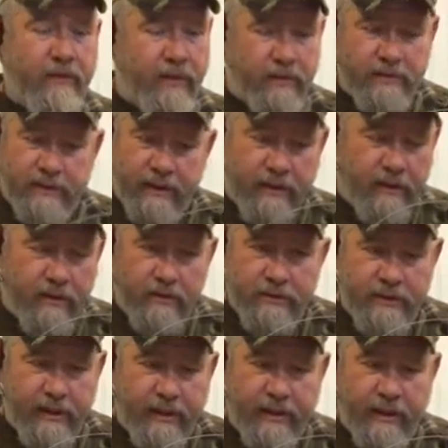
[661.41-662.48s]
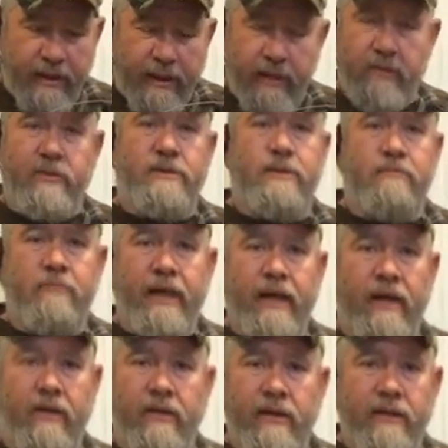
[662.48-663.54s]
Don't stick a little stick in here with some meat
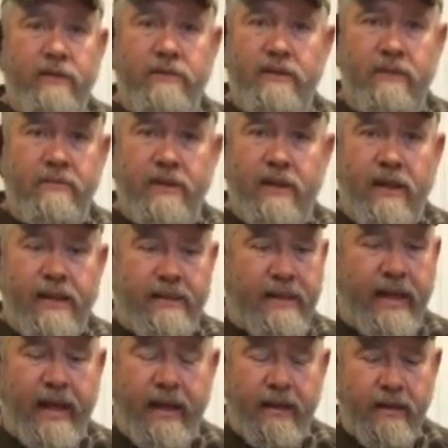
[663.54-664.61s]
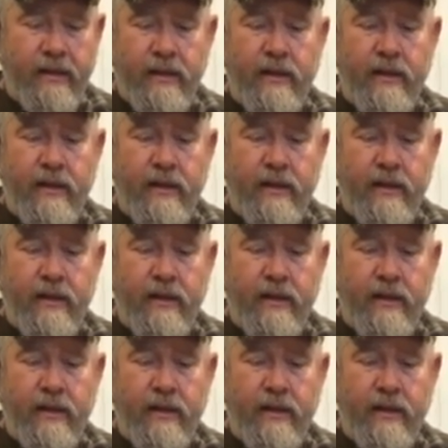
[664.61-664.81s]
on it or something like that.